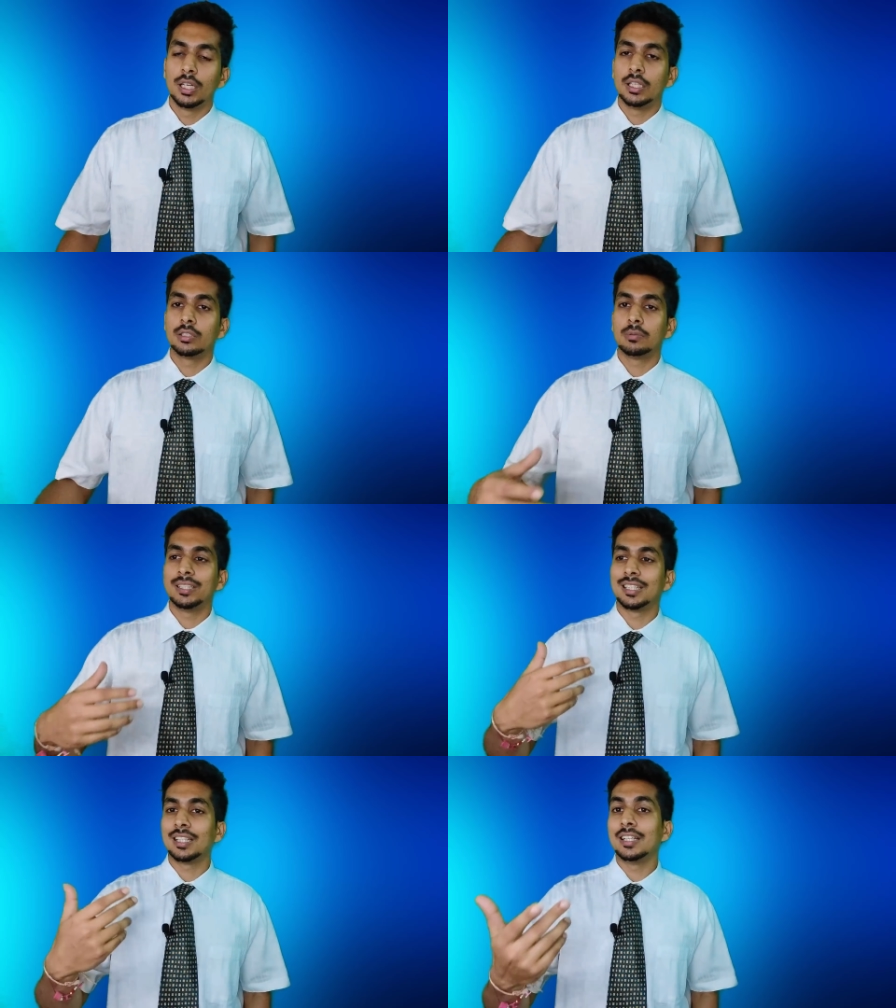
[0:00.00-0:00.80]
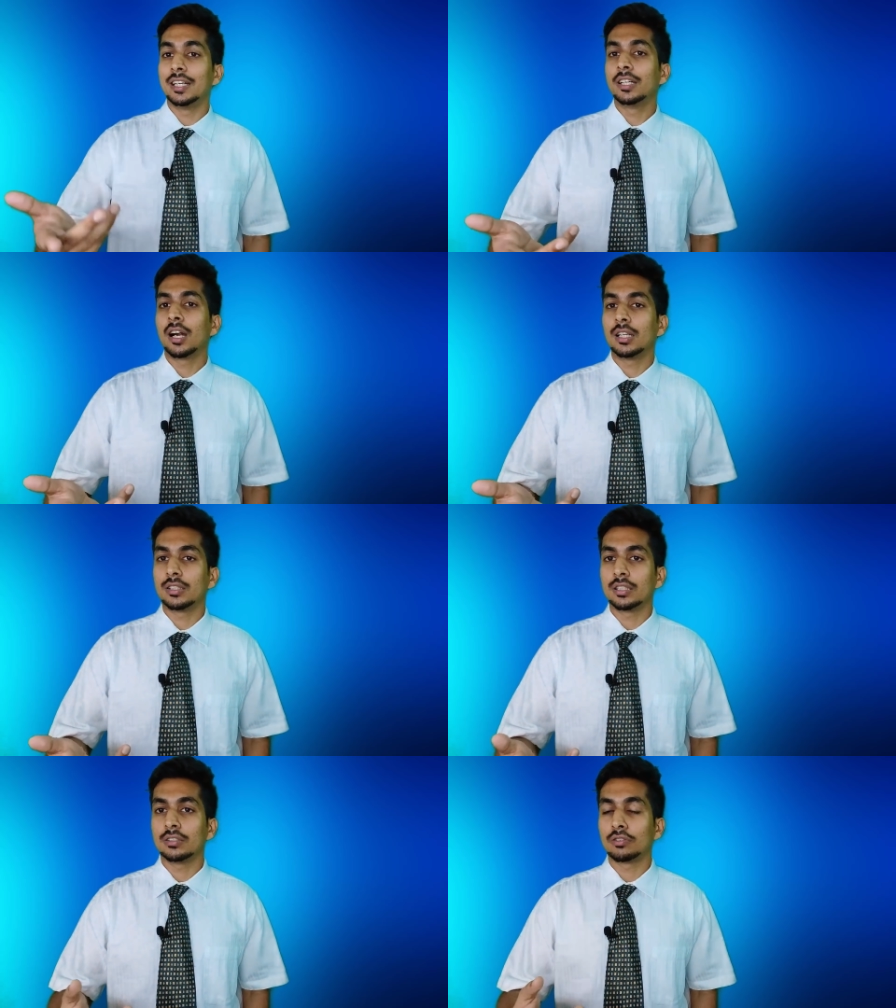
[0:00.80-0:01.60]
is basically reading
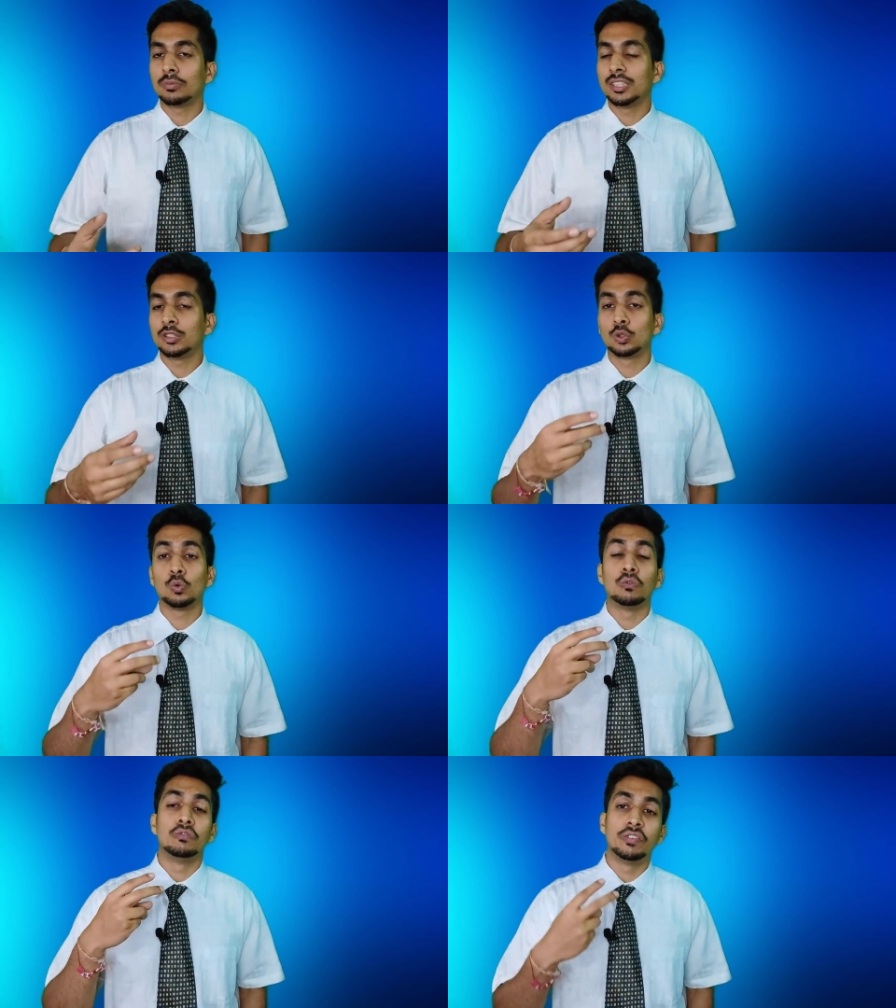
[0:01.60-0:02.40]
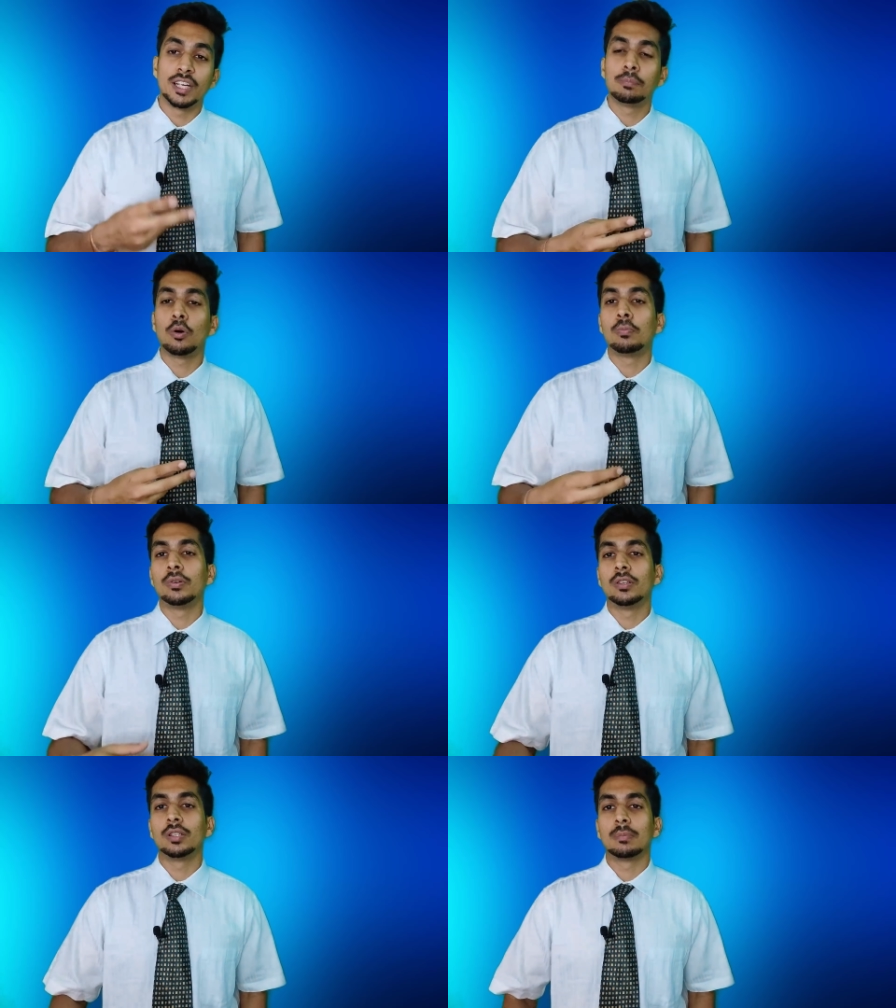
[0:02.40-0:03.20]
articles from these two very
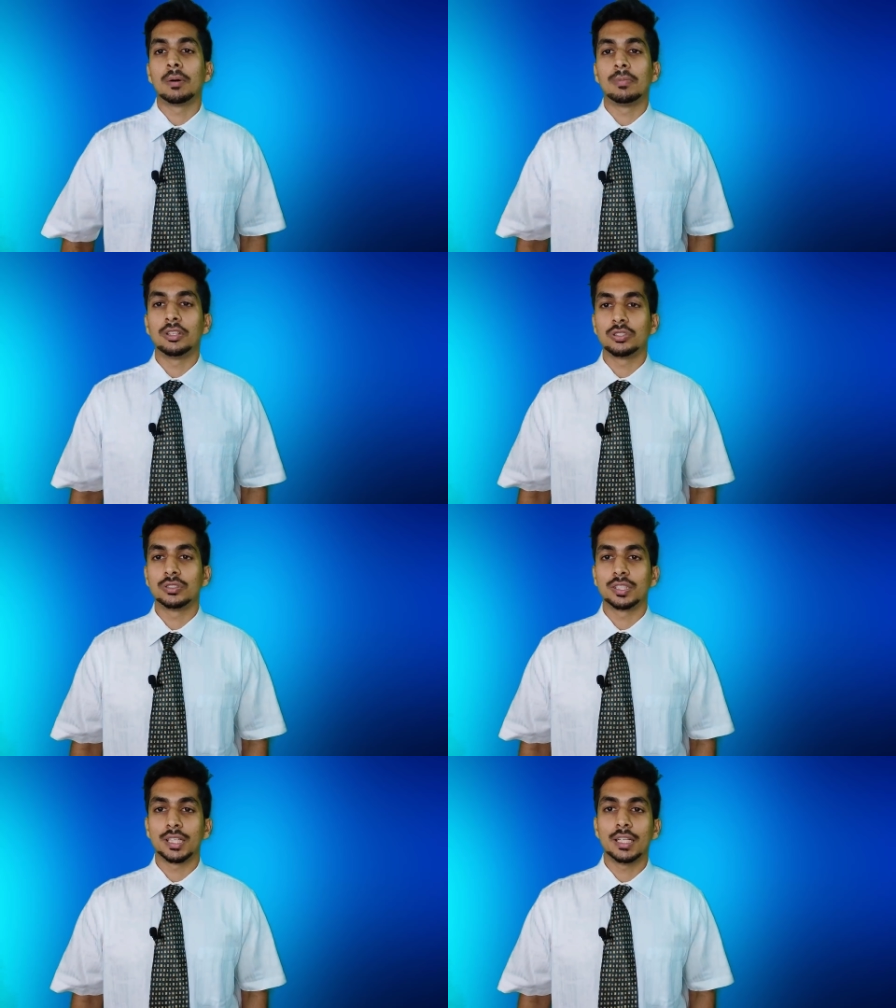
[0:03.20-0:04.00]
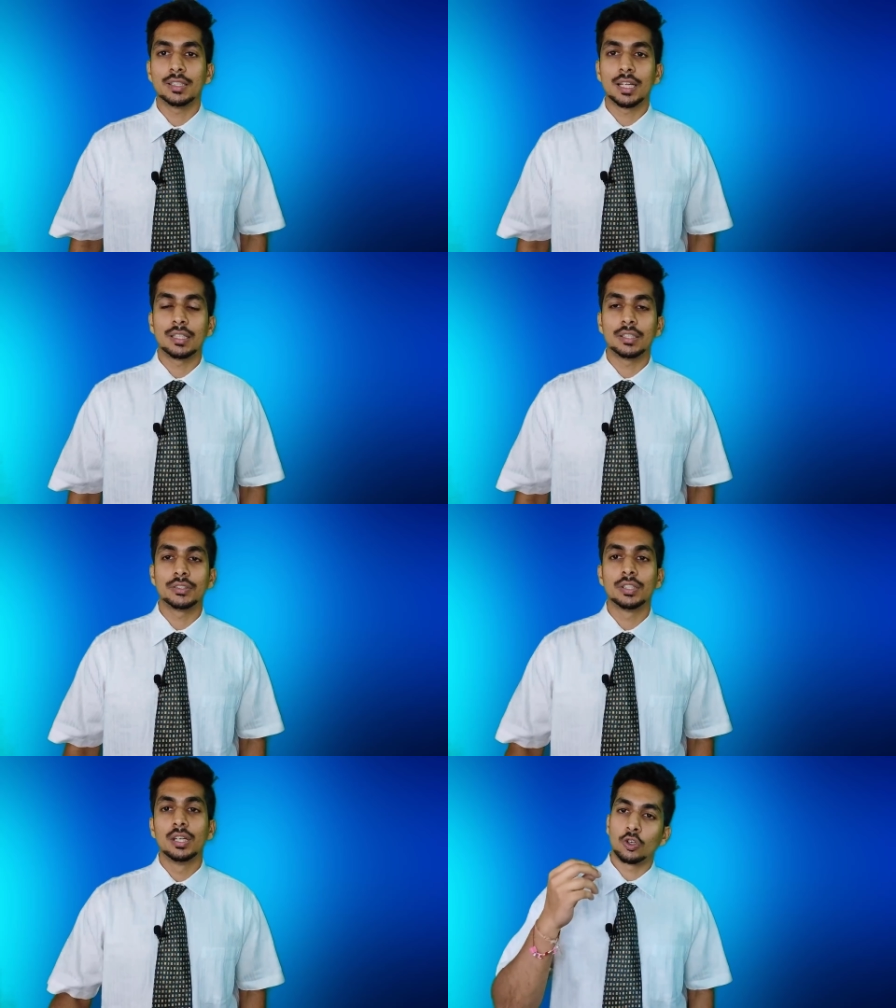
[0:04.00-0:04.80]
popular publishers again that
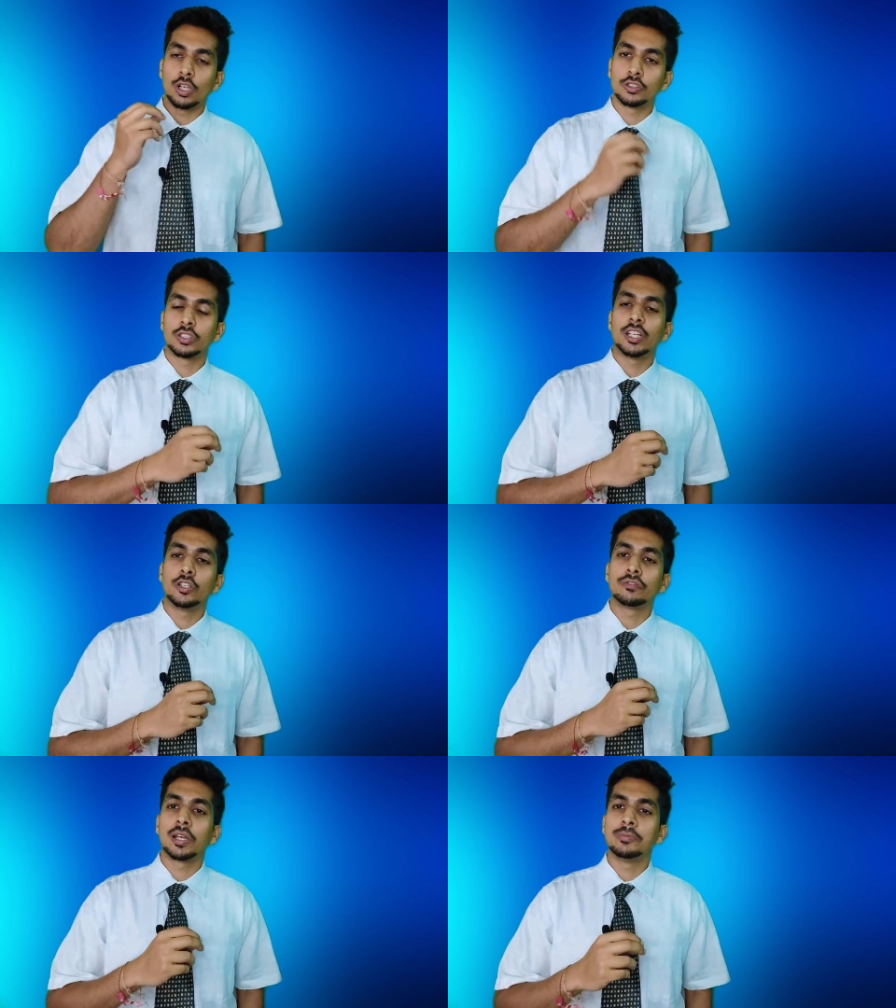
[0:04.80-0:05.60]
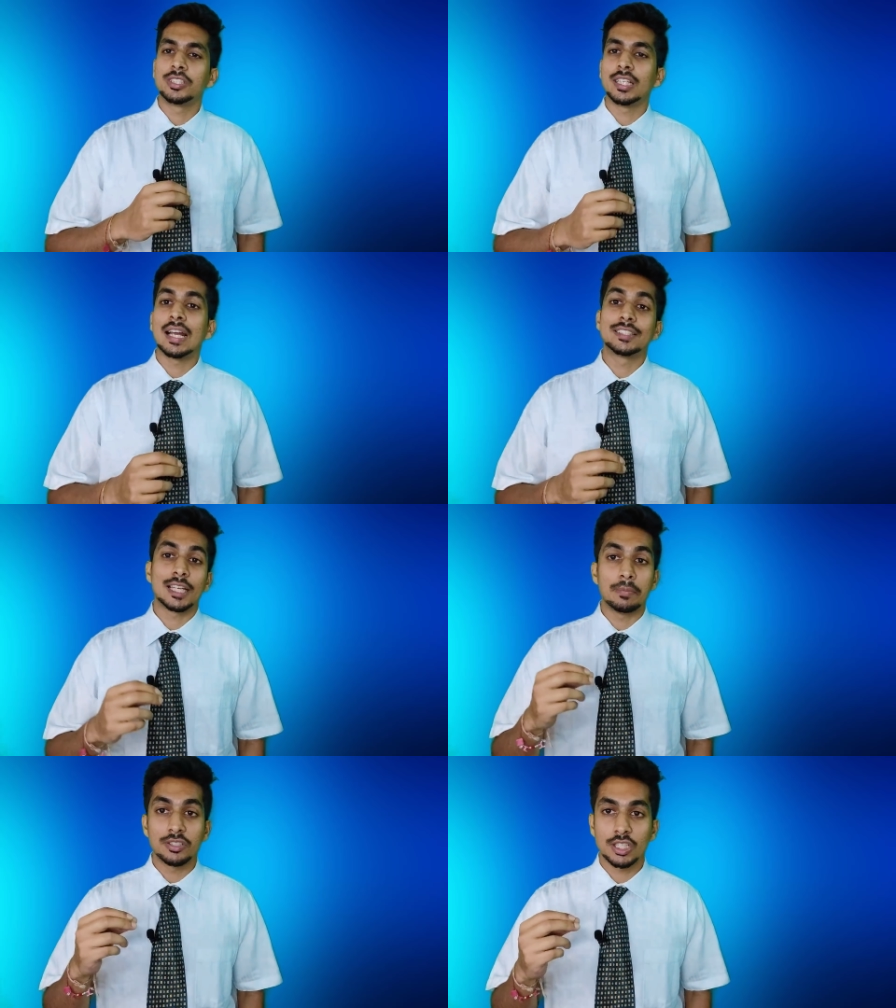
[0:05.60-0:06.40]
is Royal Society of Chemistry has
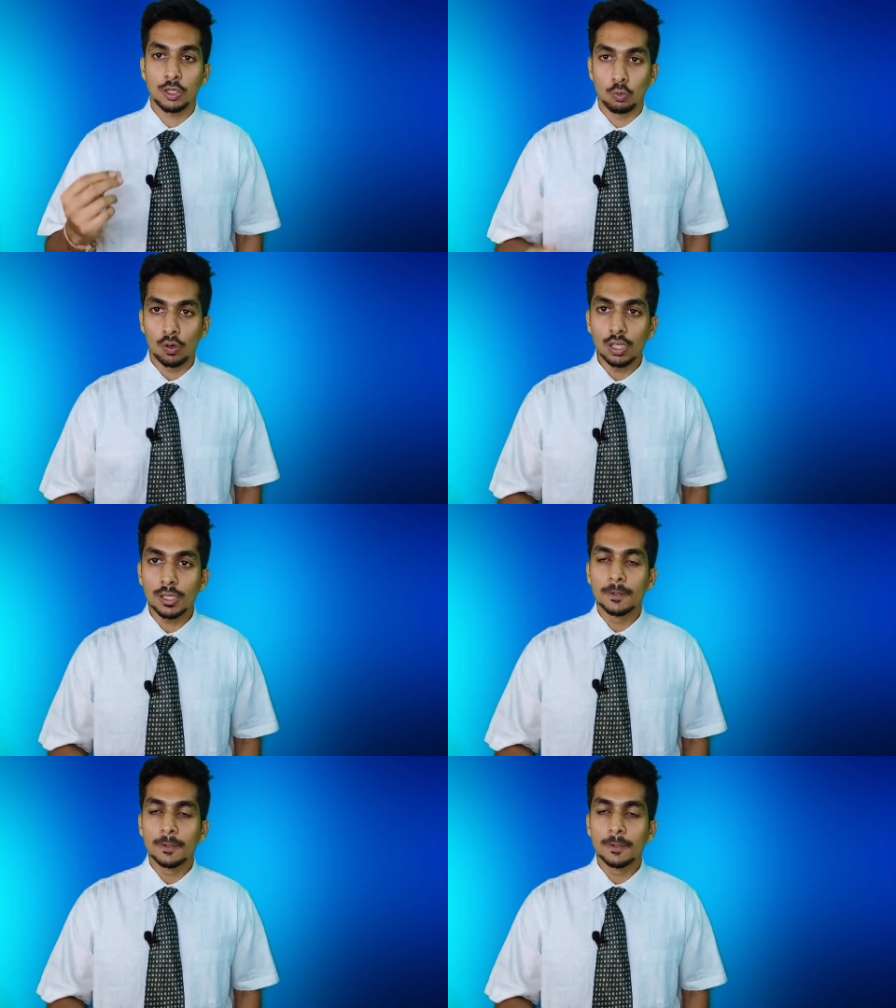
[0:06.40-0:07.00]
Chemistry World